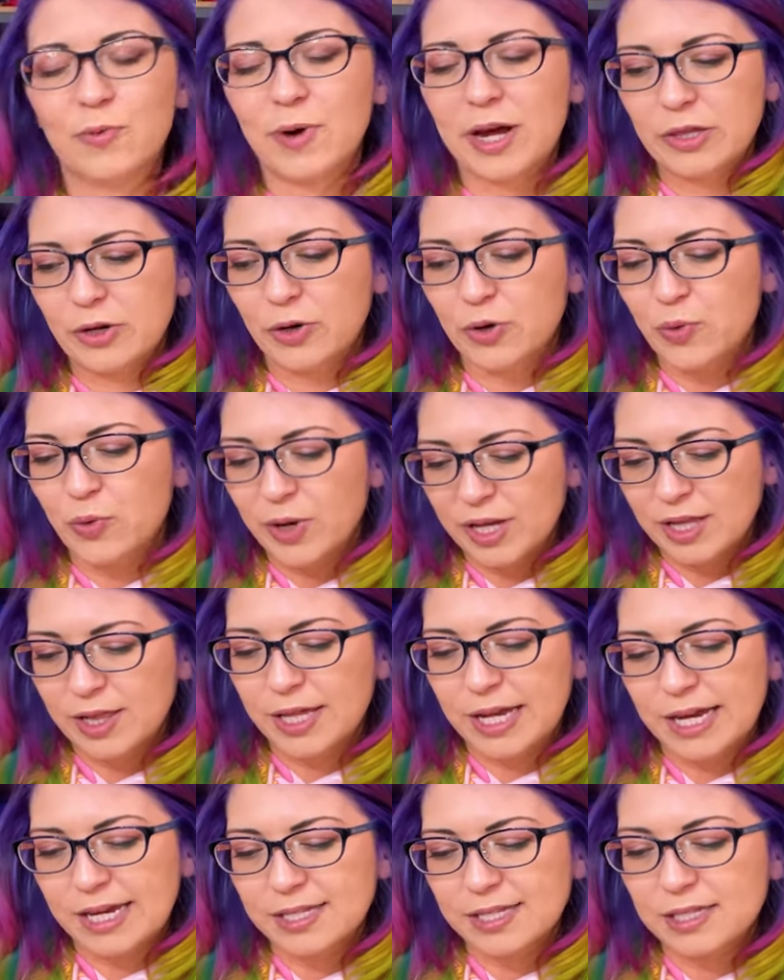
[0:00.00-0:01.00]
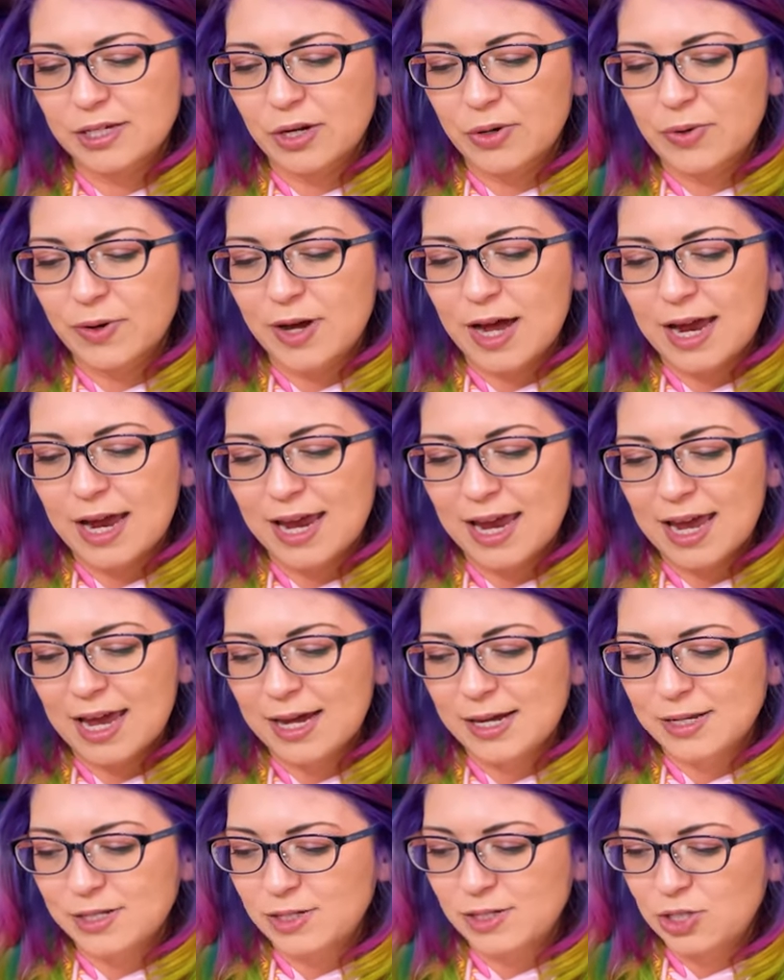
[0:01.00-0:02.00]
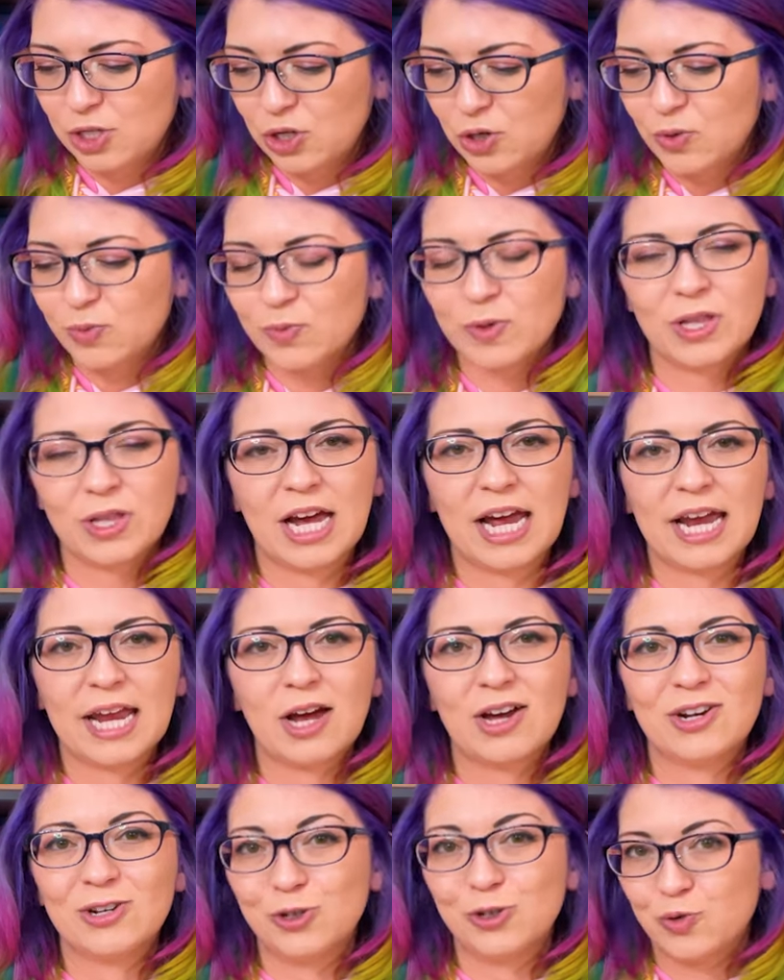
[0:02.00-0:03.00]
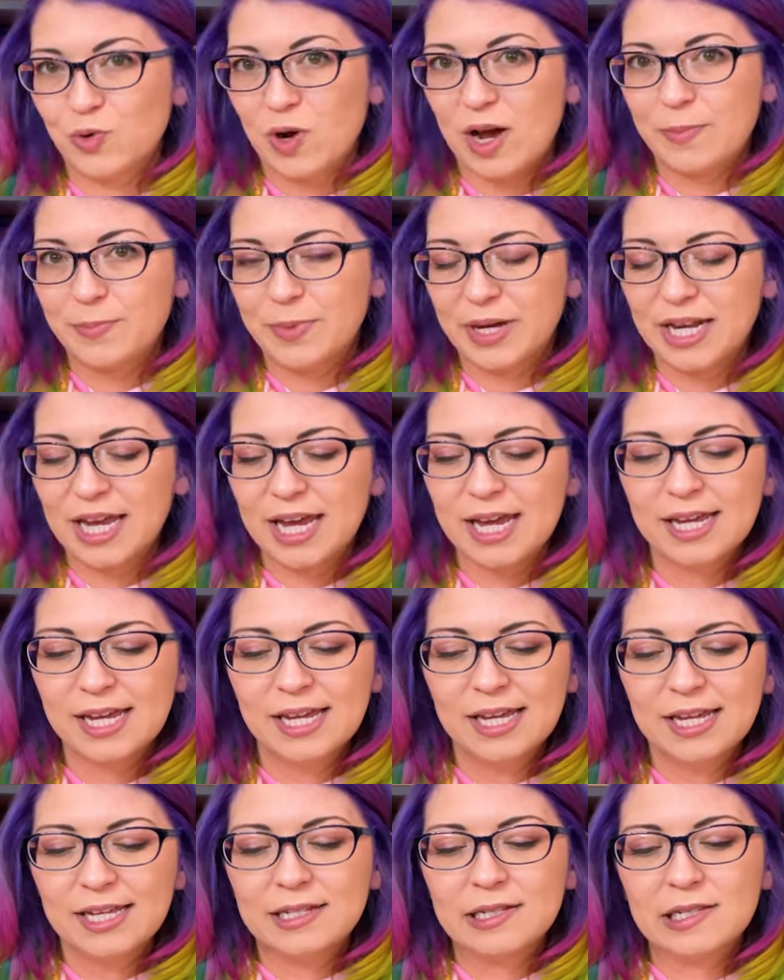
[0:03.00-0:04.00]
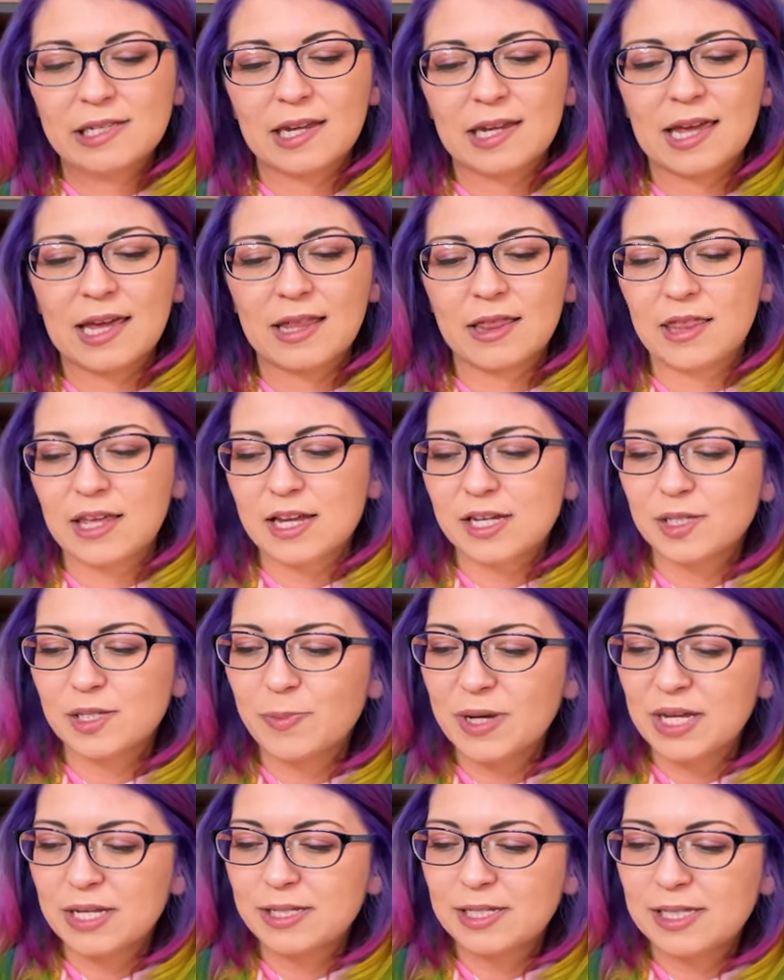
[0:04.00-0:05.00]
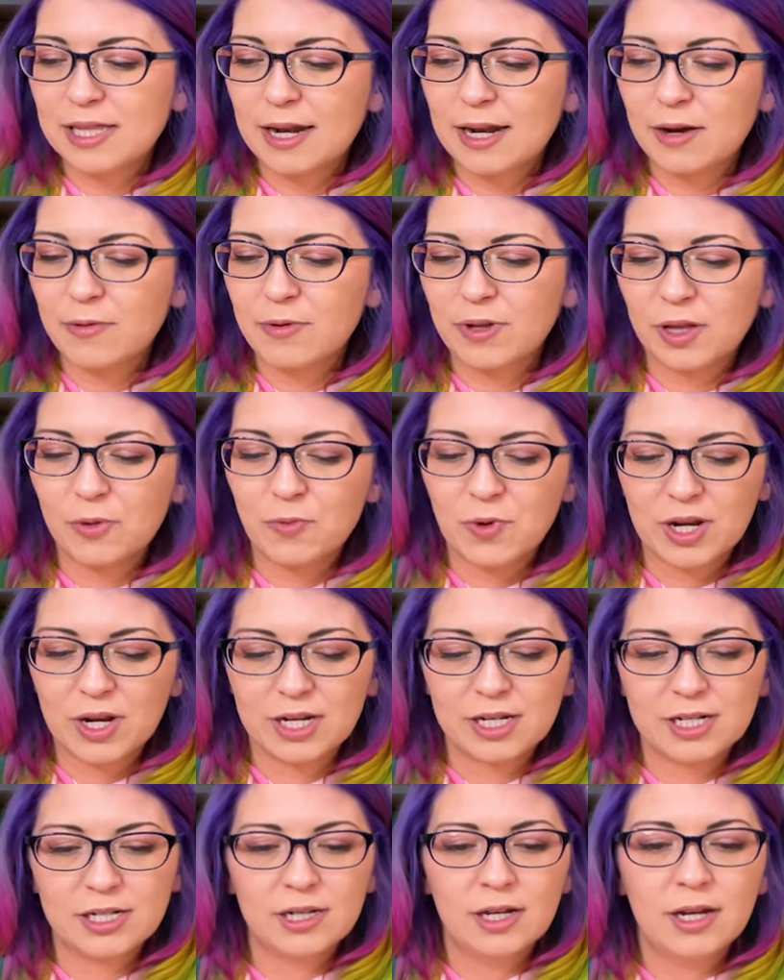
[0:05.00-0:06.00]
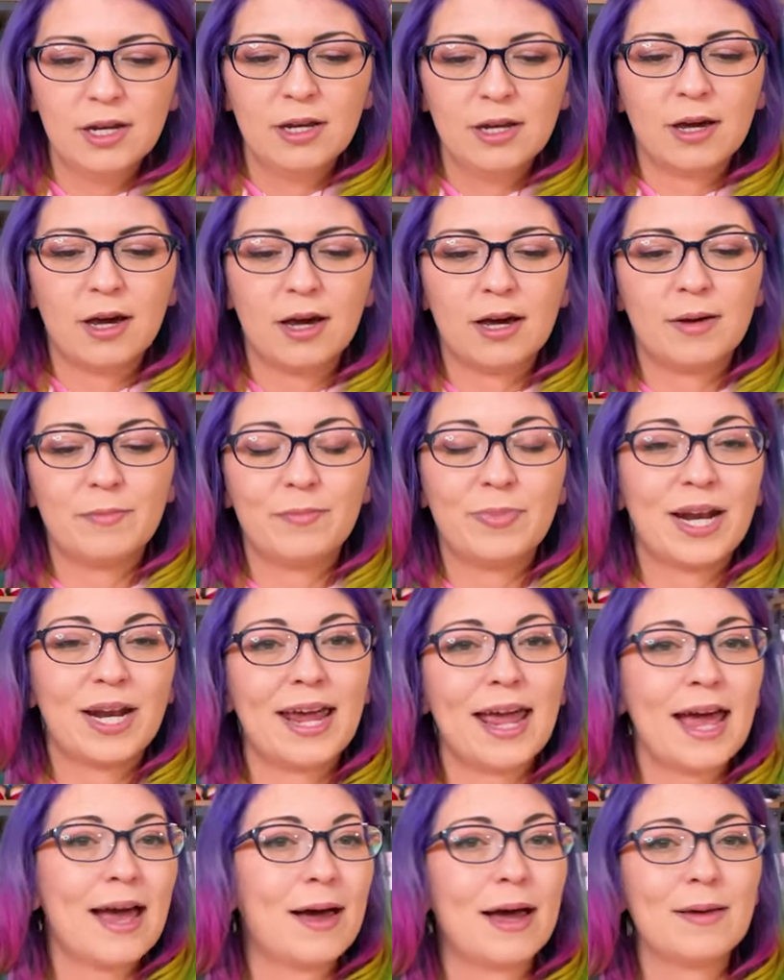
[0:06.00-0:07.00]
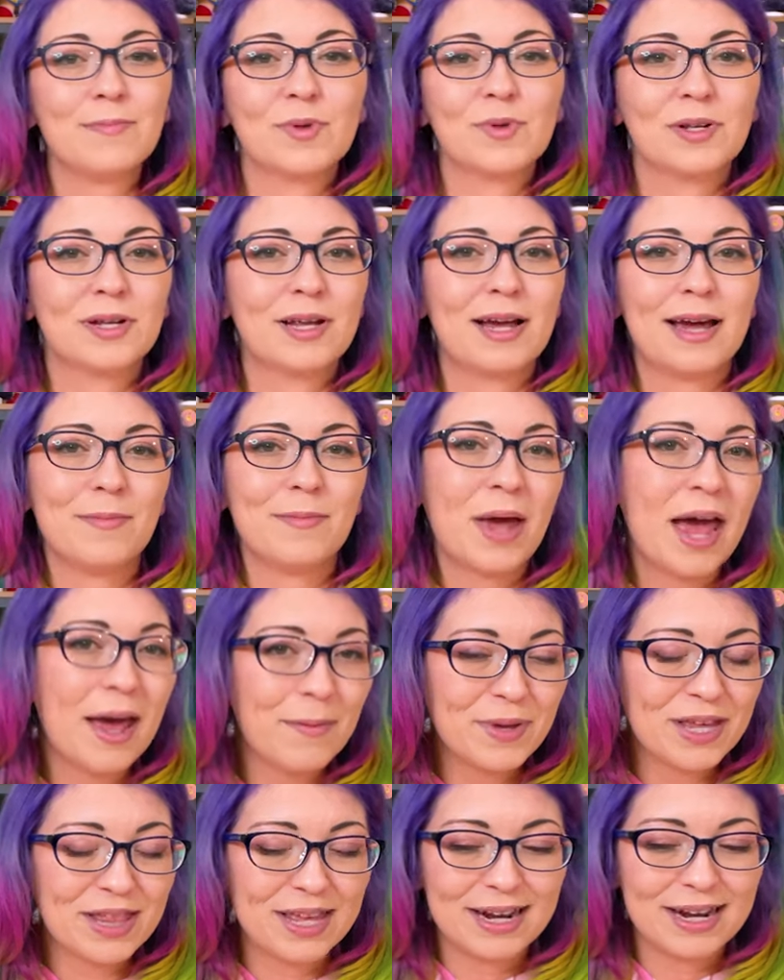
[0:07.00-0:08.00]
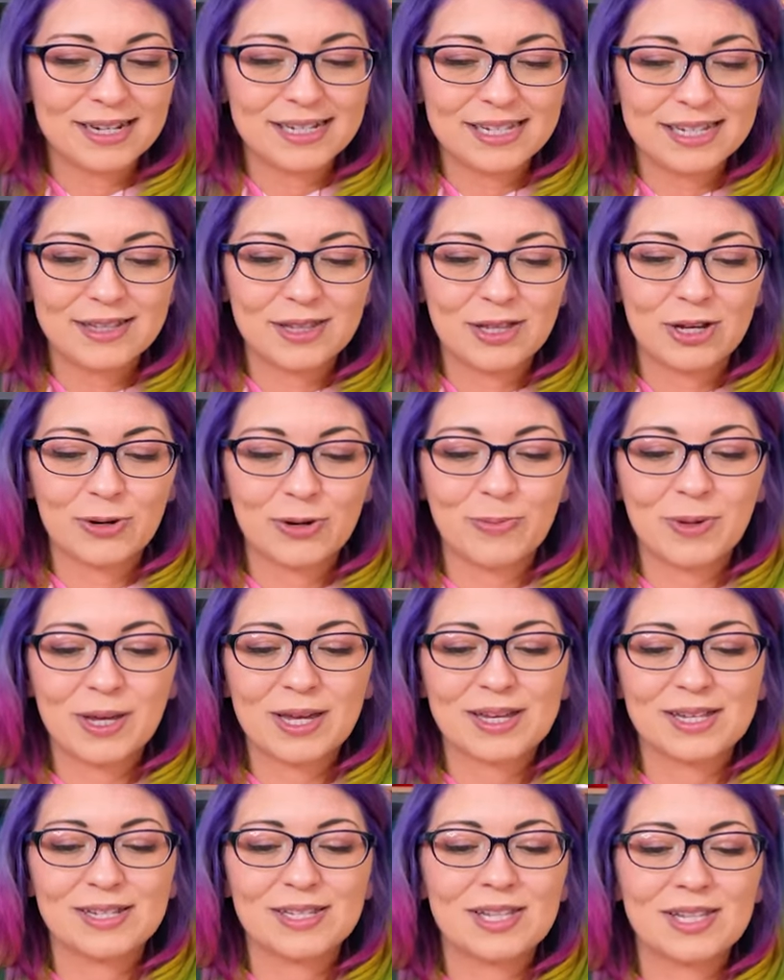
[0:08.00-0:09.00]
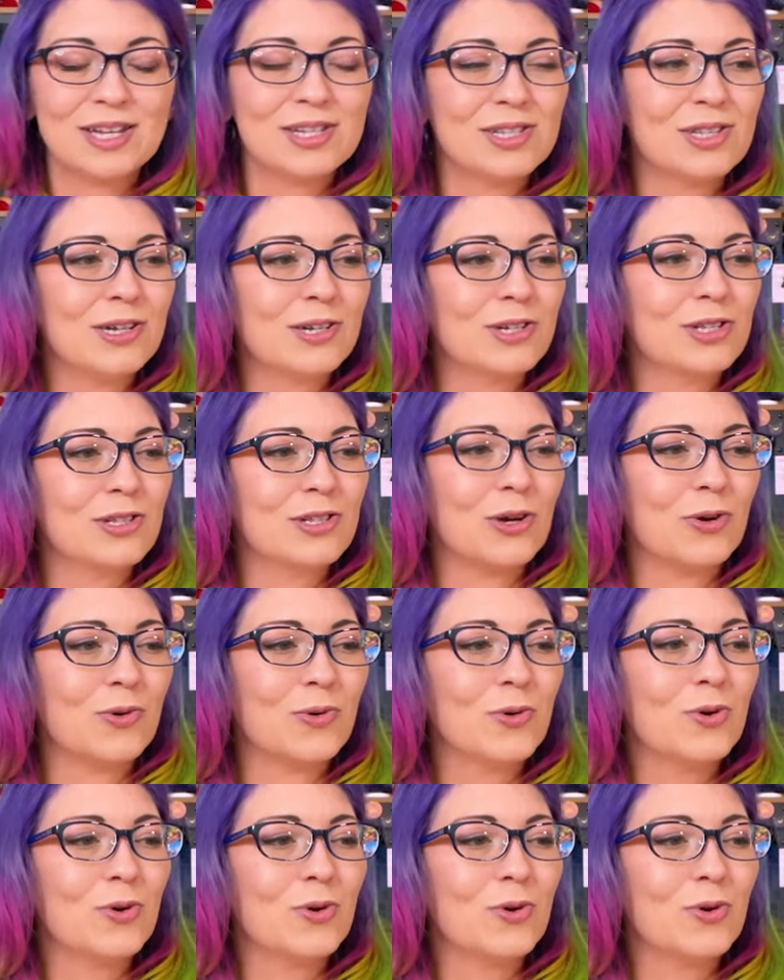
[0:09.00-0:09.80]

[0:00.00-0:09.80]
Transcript: rather quickly. So I had to rely on a drop buddy to get these pins that I really wanted. But I'm happy that I did though, because these look so